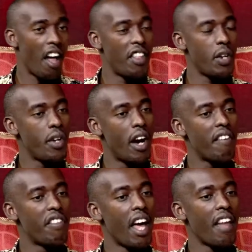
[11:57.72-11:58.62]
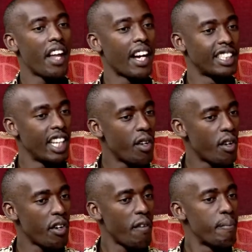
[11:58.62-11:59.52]
And then we have the other
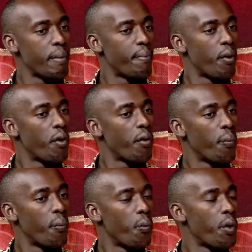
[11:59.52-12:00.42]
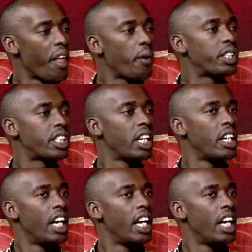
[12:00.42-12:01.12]
category of people without